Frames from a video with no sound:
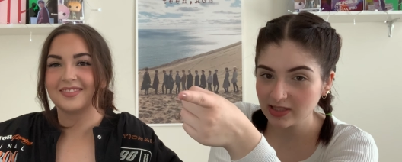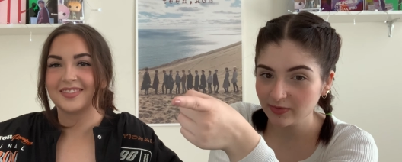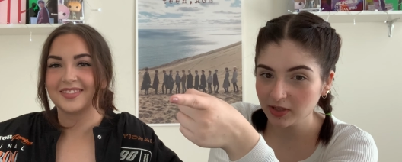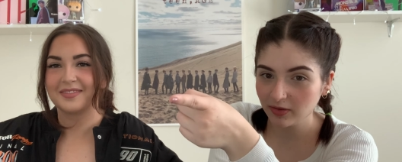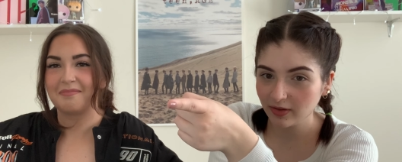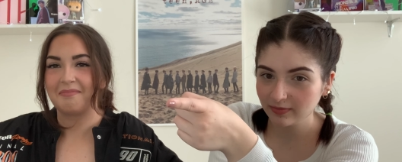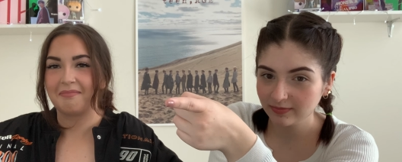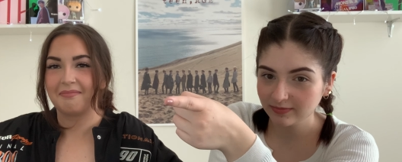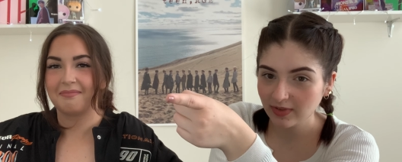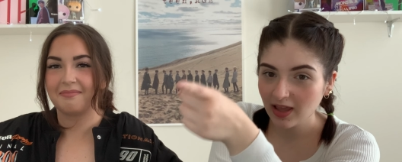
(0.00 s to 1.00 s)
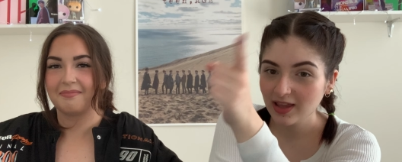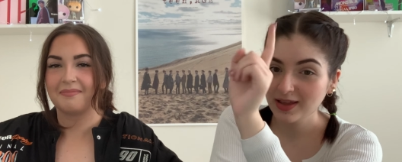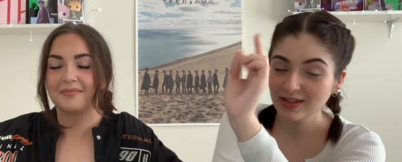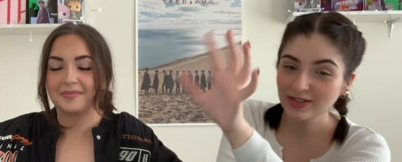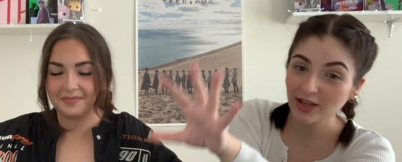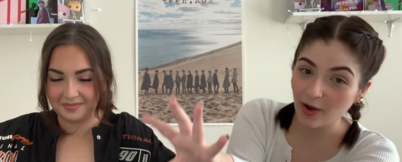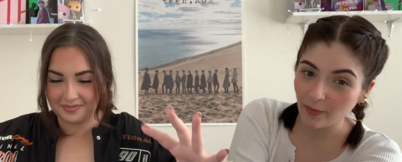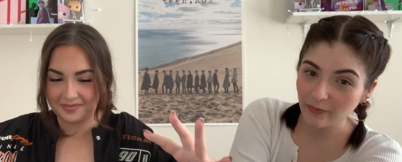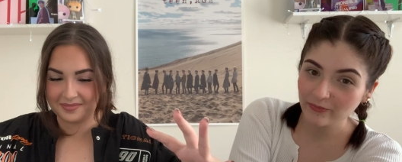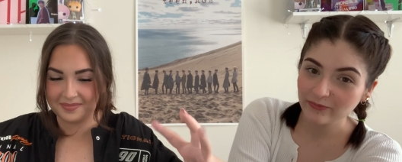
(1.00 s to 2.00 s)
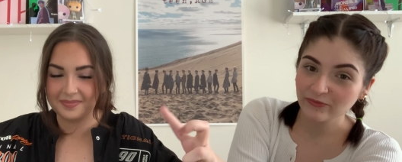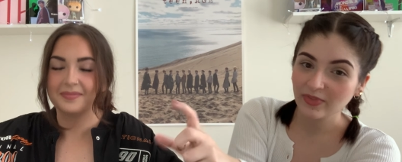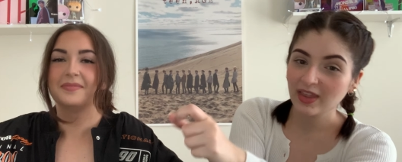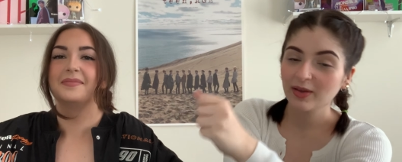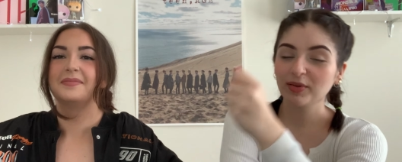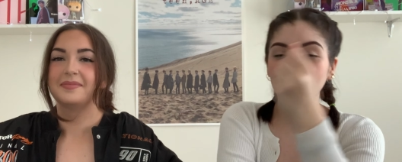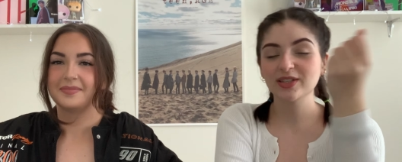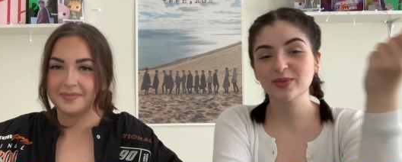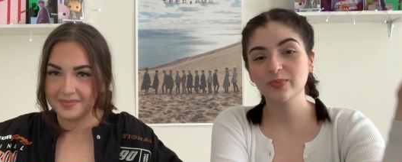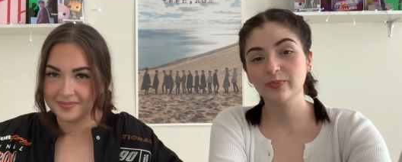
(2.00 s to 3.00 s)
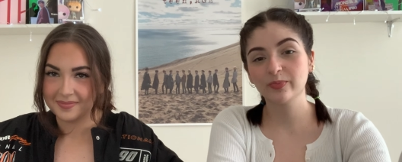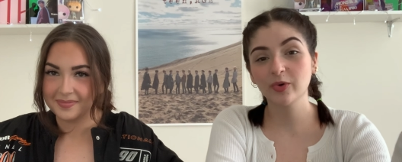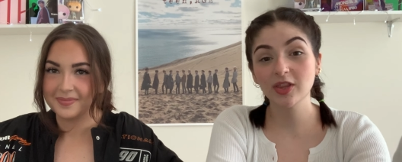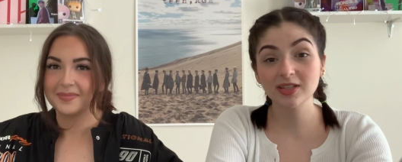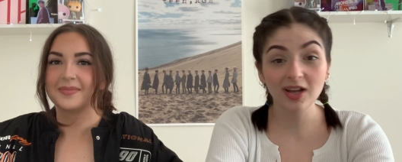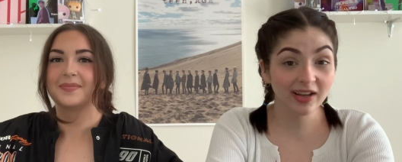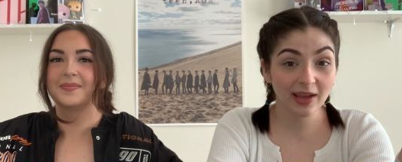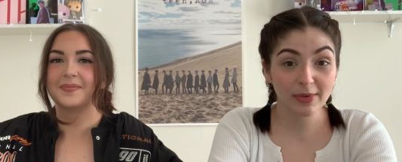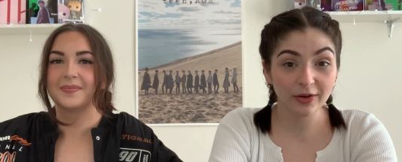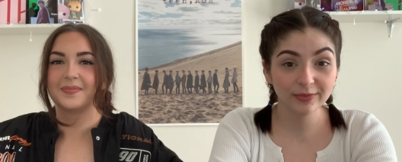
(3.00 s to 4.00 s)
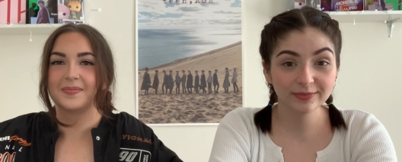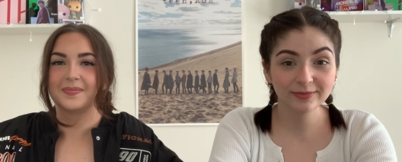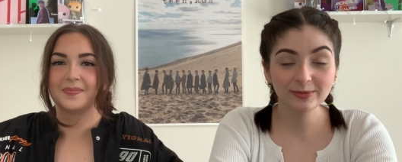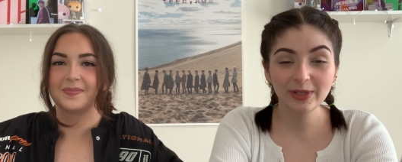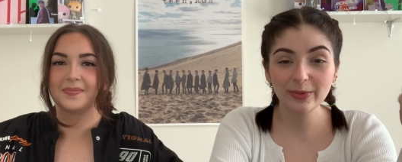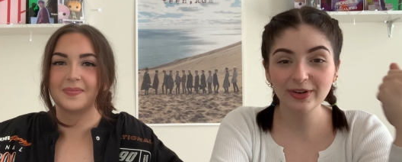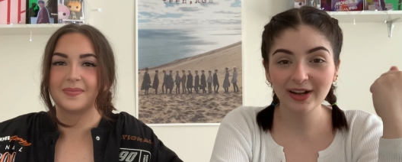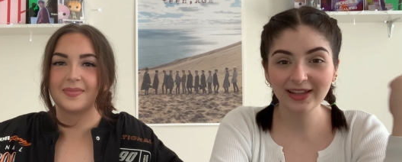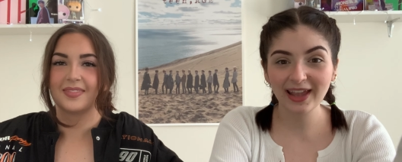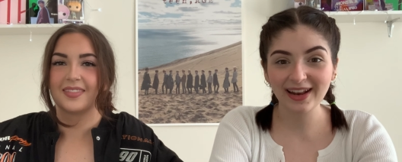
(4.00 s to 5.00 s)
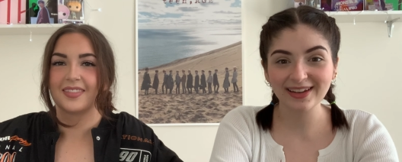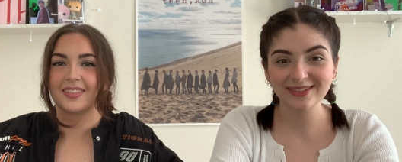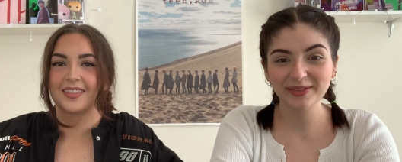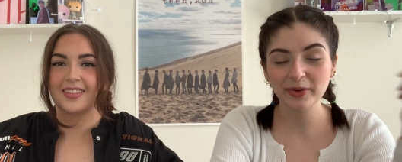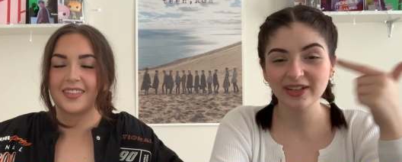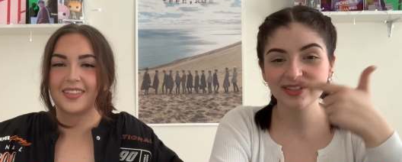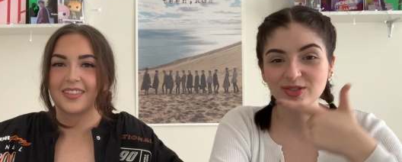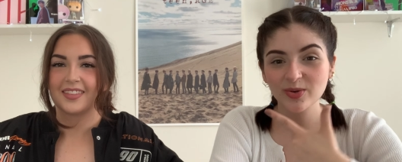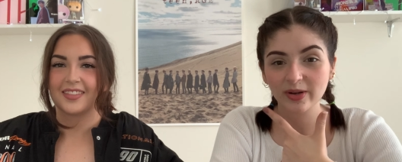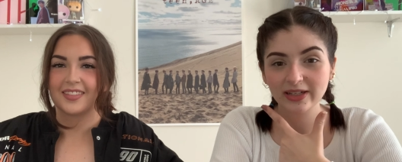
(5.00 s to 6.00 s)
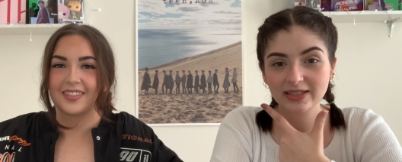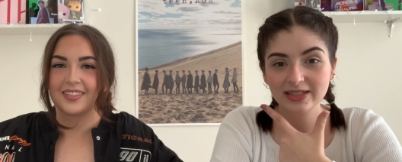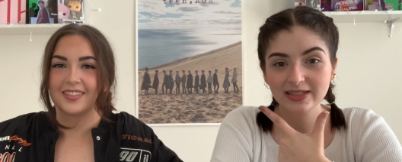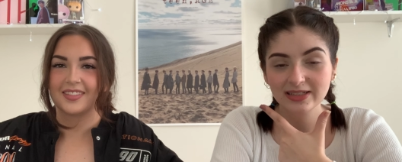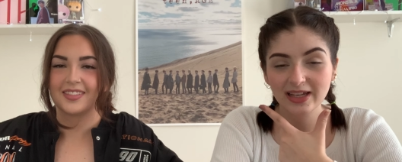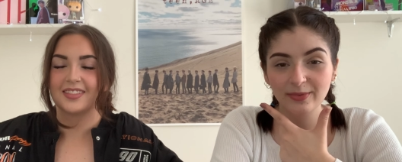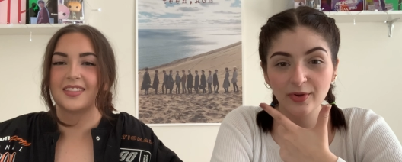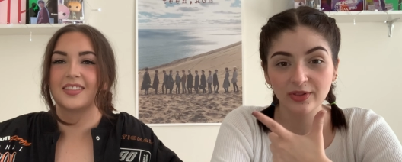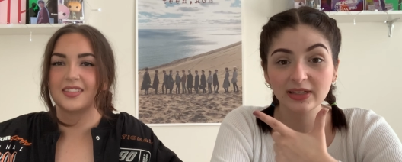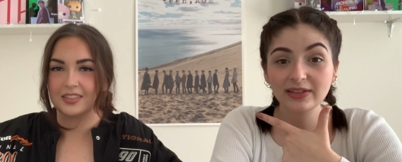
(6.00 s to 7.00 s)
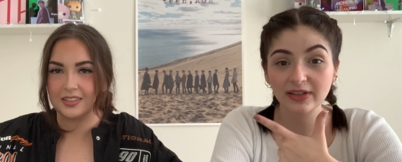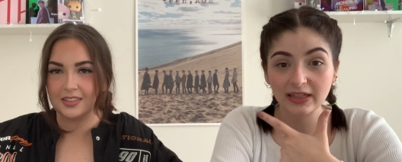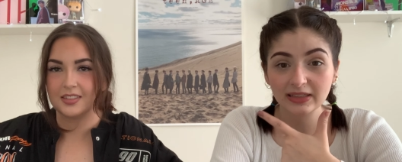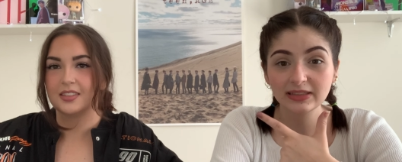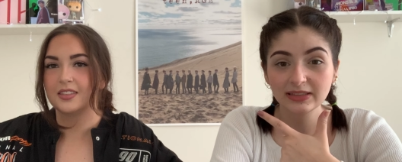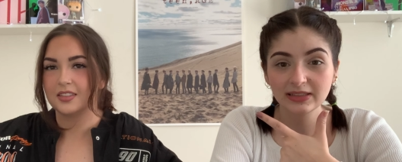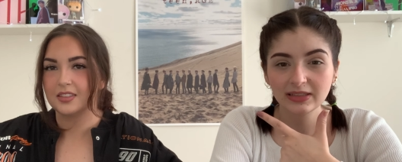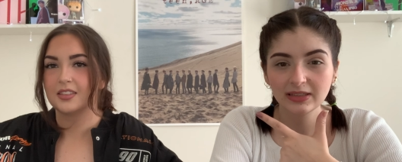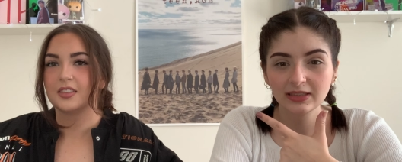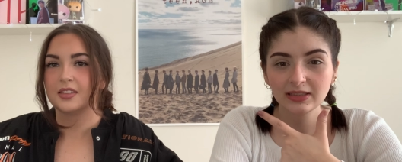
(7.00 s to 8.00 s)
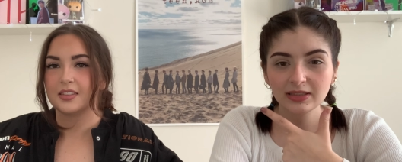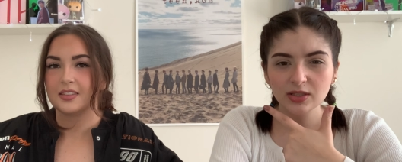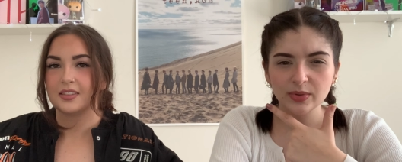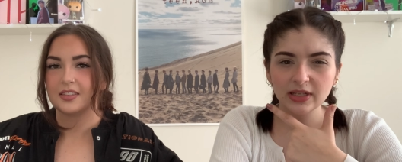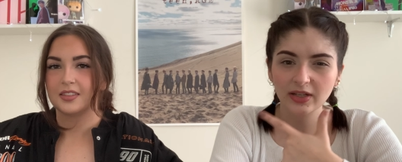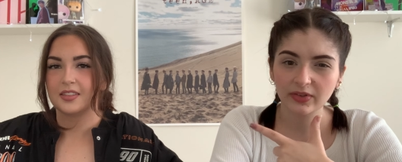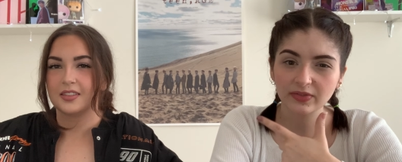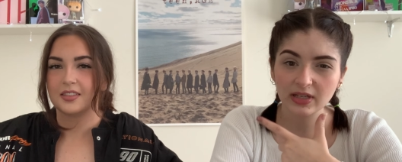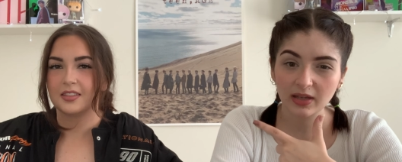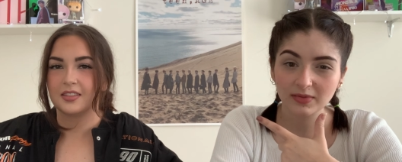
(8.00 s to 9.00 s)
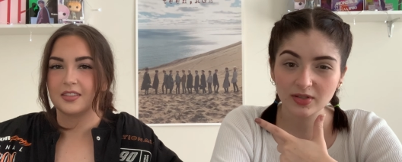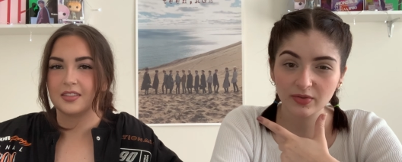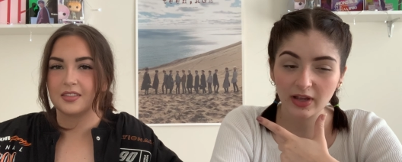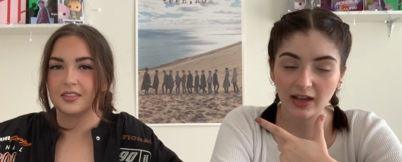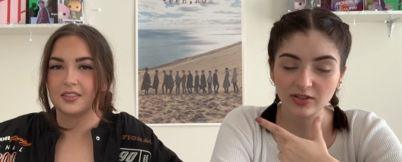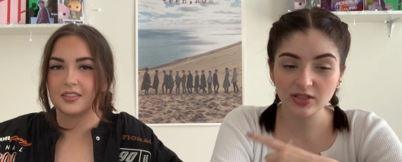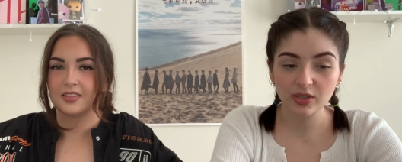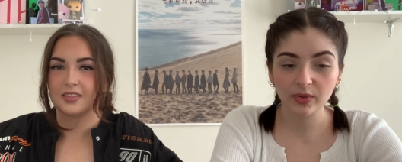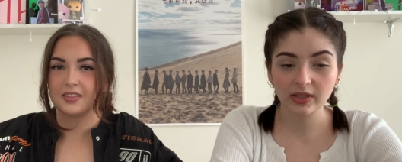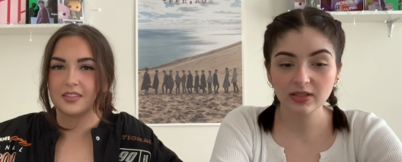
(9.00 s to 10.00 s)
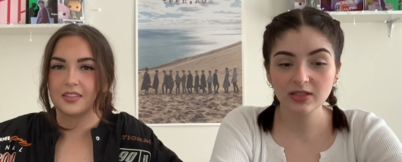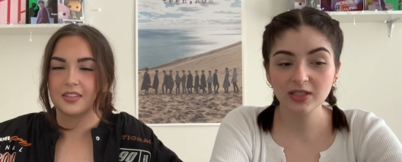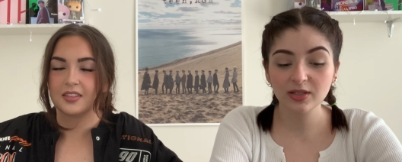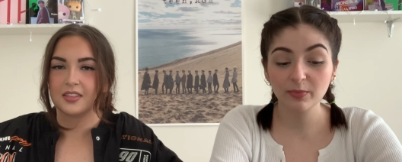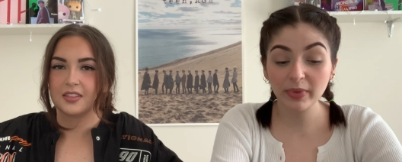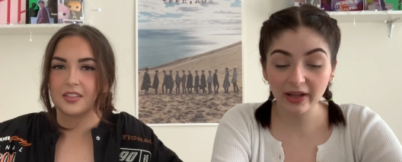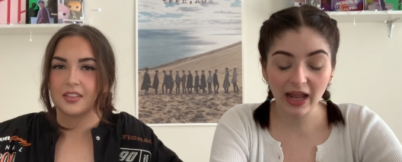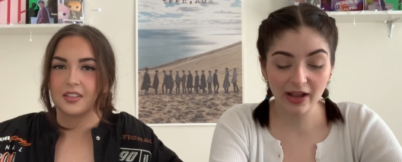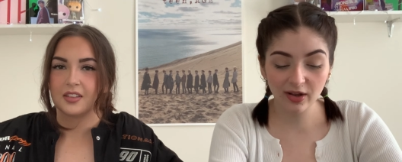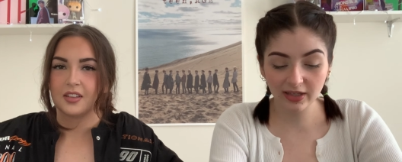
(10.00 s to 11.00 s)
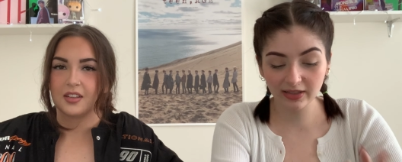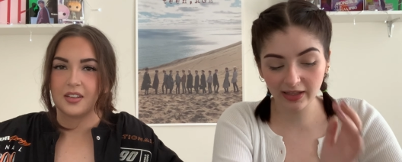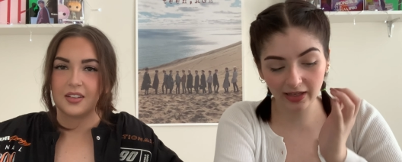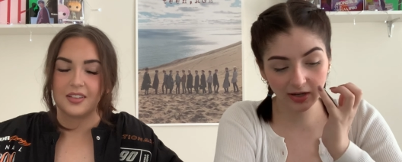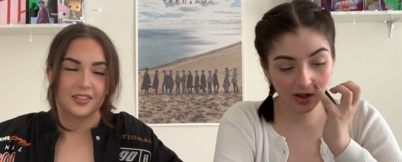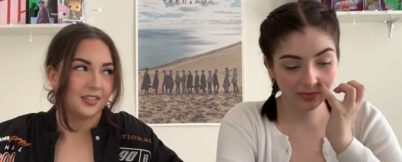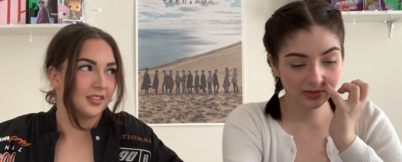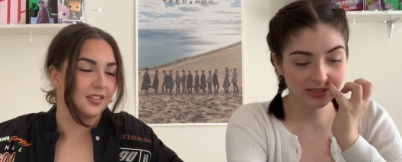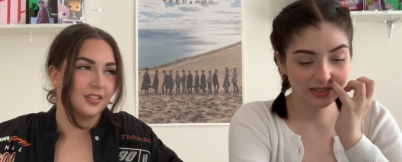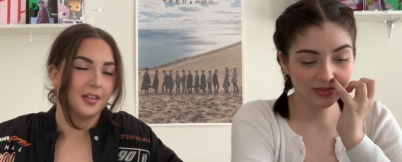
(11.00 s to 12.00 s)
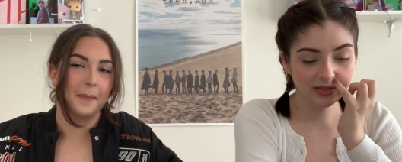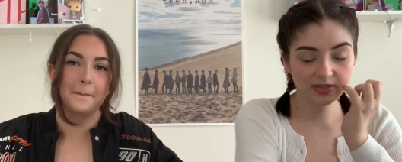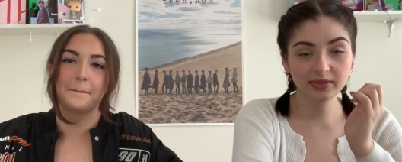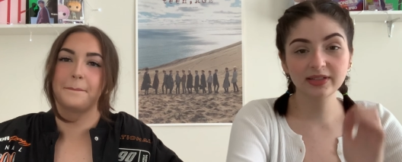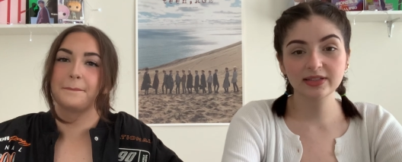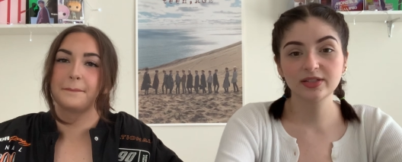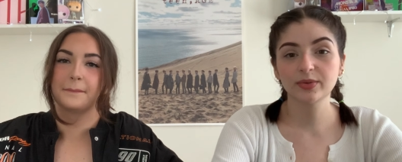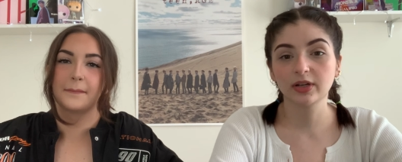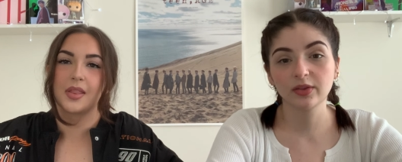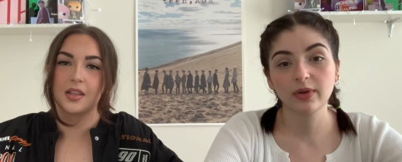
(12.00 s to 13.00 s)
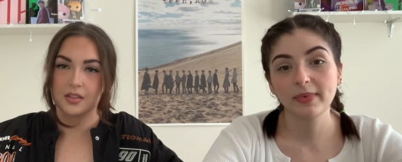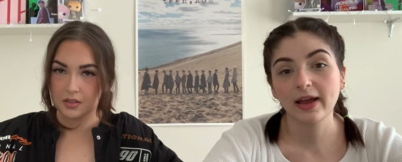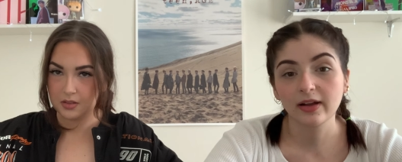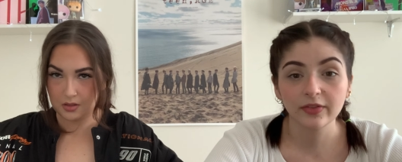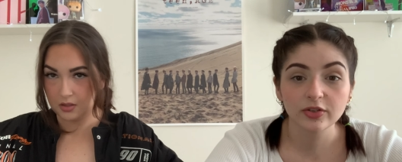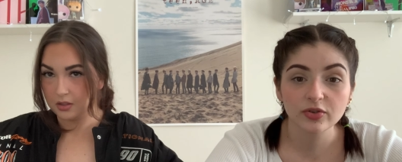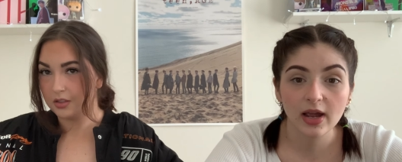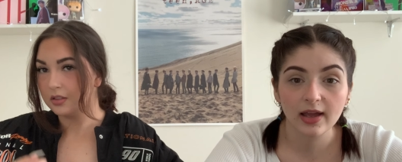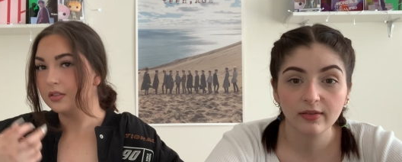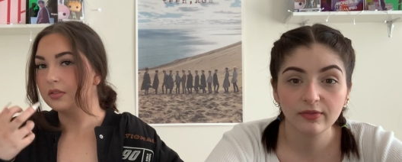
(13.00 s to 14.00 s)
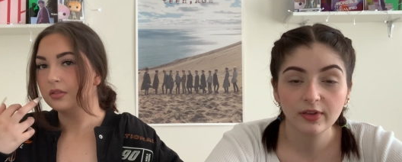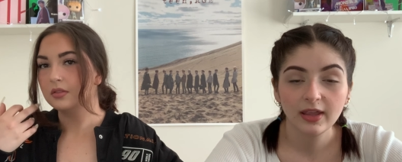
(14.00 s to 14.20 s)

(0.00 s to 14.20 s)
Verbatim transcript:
Speaker 1: seen the video though. So, because when the song came out, we were not in Canada. We were in Detroit and we were leaving, so we didn't have enough time to do reaction to it. So, but I couldn't like not listen to it, so we listened to it on the way back on the drive.